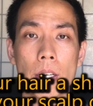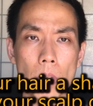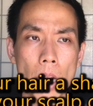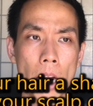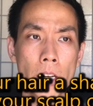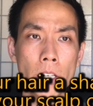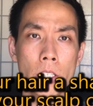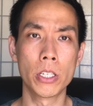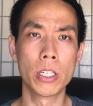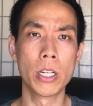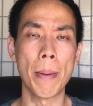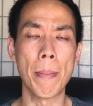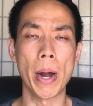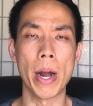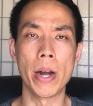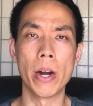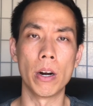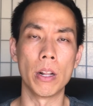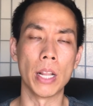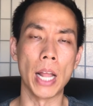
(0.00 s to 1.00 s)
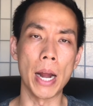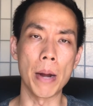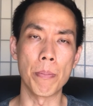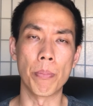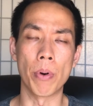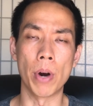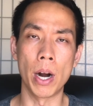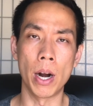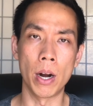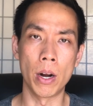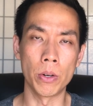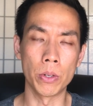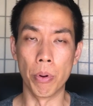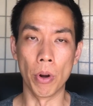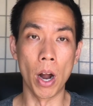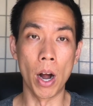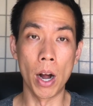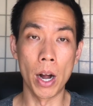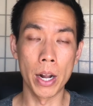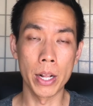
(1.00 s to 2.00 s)
I used to dye my hair light brown,
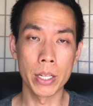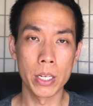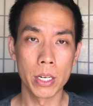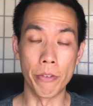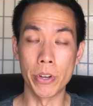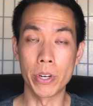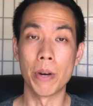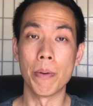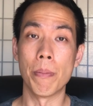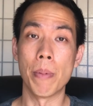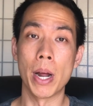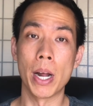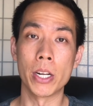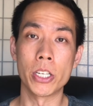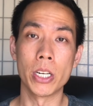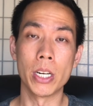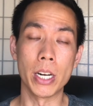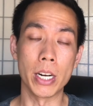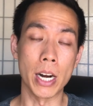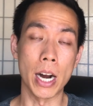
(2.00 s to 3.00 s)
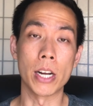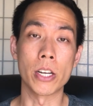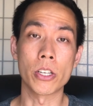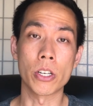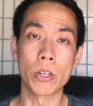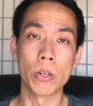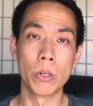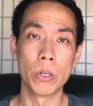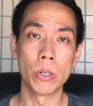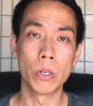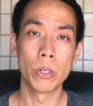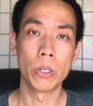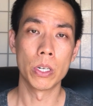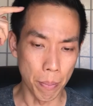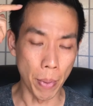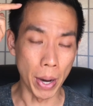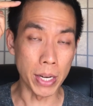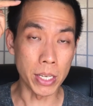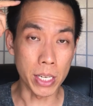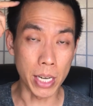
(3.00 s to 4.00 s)
blonde, you can imagine in high school.
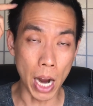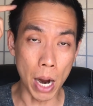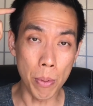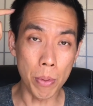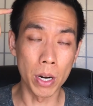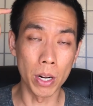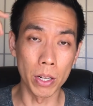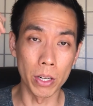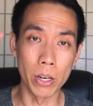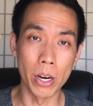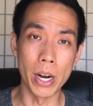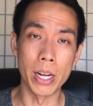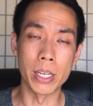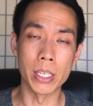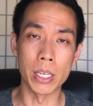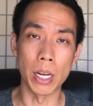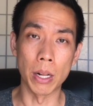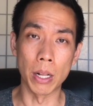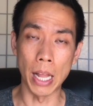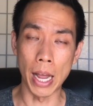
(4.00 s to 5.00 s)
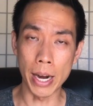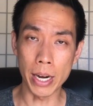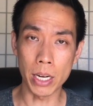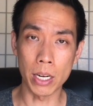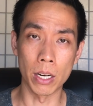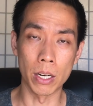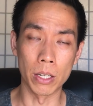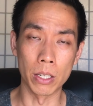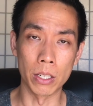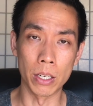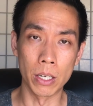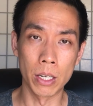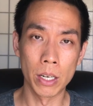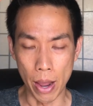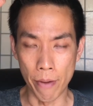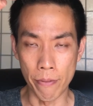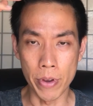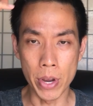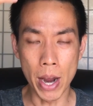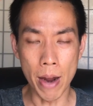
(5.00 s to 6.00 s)
My scalp color is a light color.
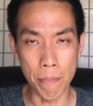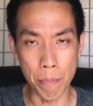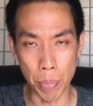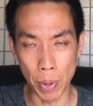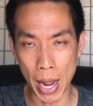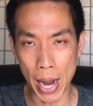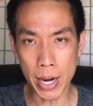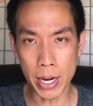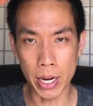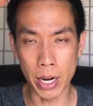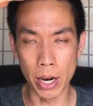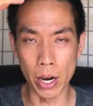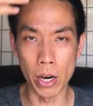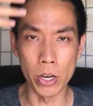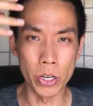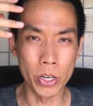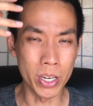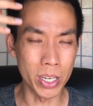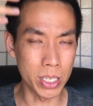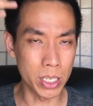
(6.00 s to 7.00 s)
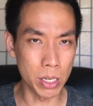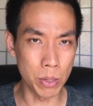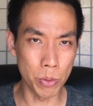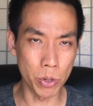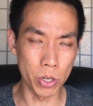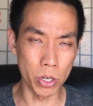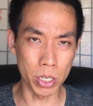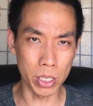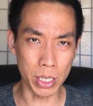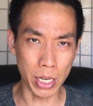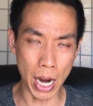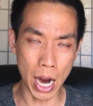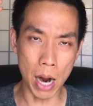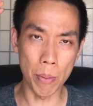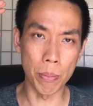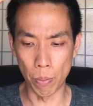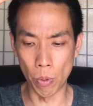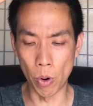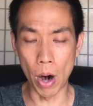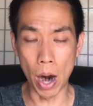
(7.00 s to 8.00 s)
If you have black hair, you can see your
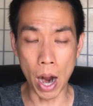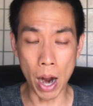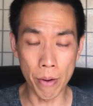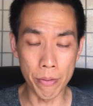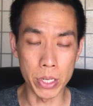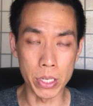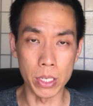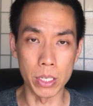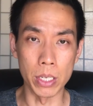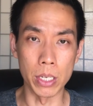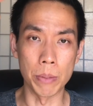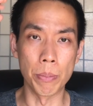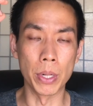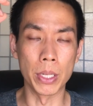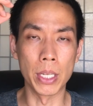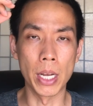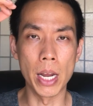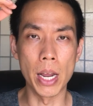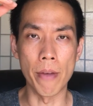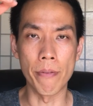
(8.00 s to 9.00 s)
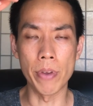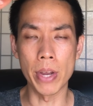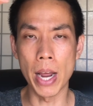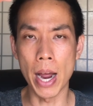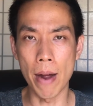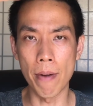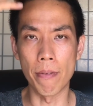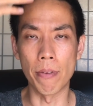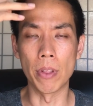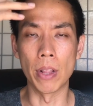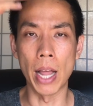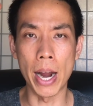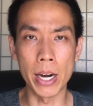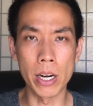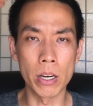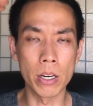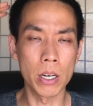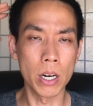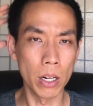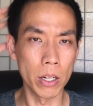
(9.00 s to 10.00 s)
scalp more obviously, but then if you have
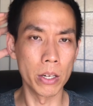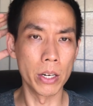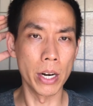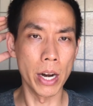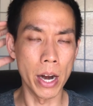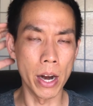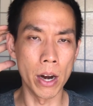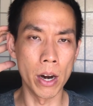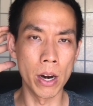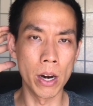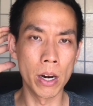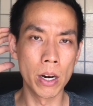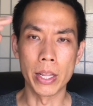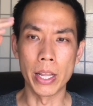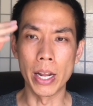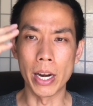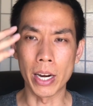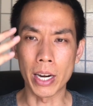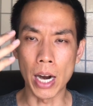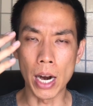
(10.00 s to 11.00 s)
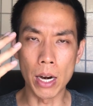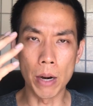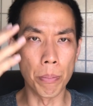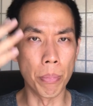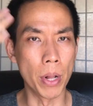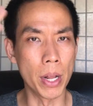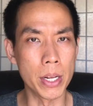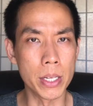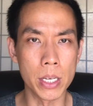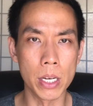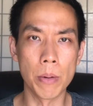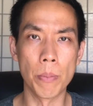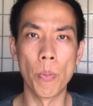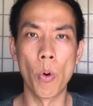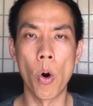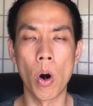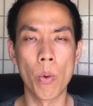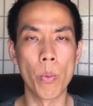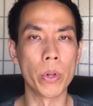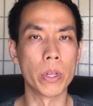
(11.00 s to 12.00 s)
lighter colored hair, then it kind of blends in
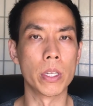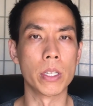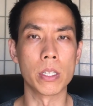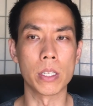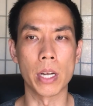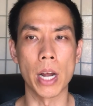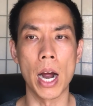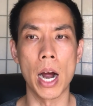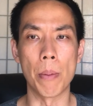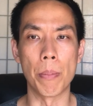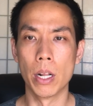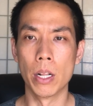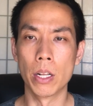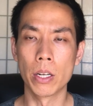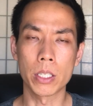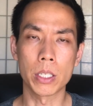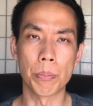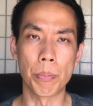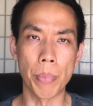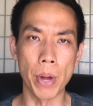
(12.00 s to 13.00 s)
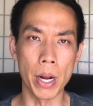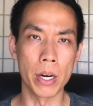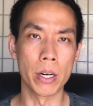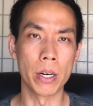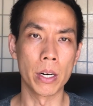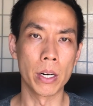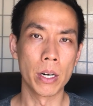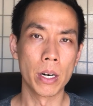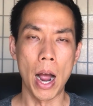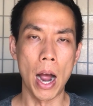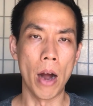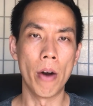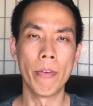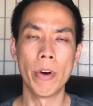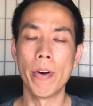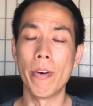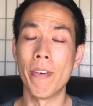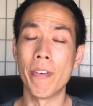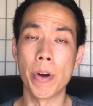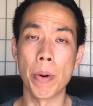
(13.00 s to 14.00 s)
more with the scalp. It looks better.
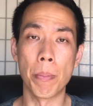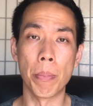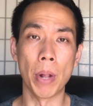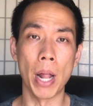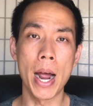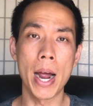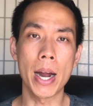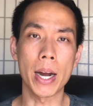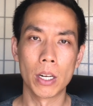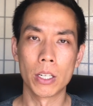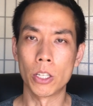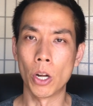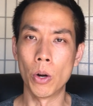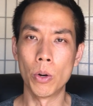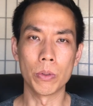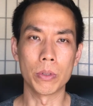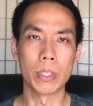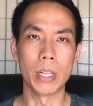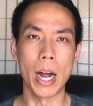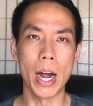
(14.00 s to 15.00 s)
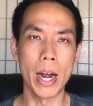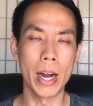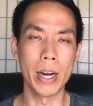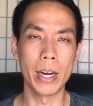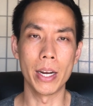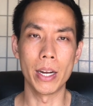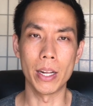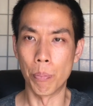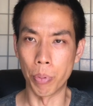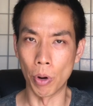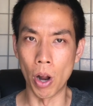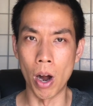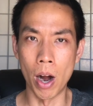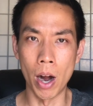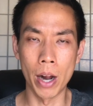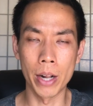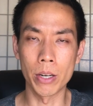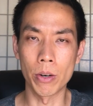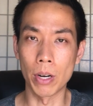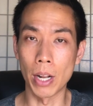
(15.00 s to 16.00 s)
However, if you're black, don't dye it
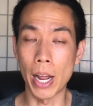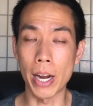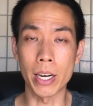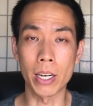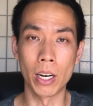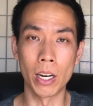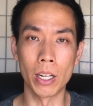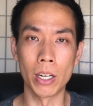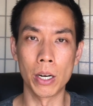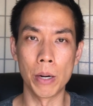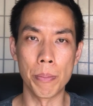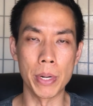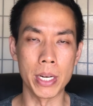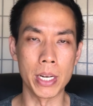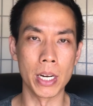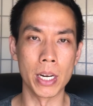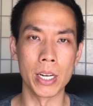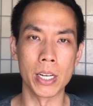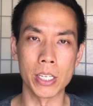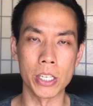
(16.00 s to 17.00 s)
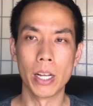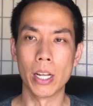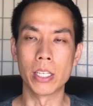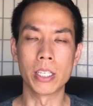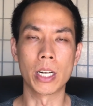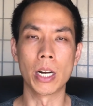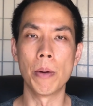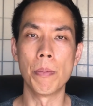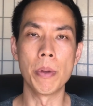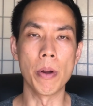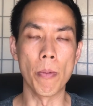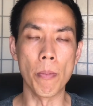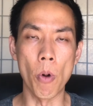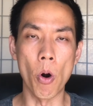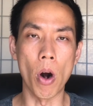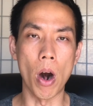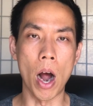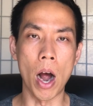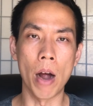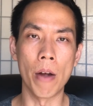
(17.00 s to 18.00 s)
blonde or light color because it's going to be more
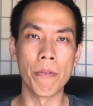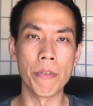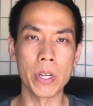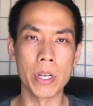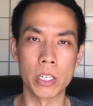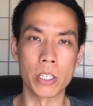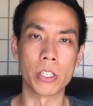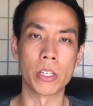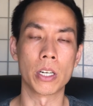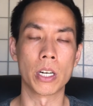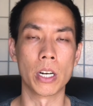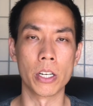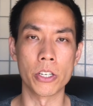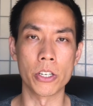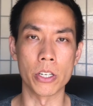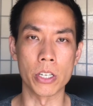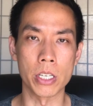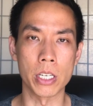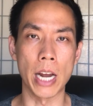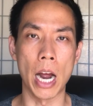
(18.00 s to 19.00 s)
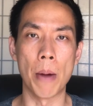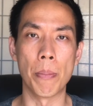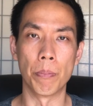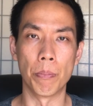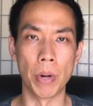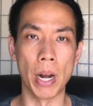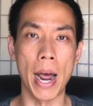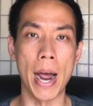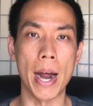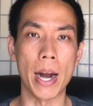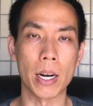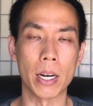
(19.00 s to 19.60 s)
obvious because your scalp is black.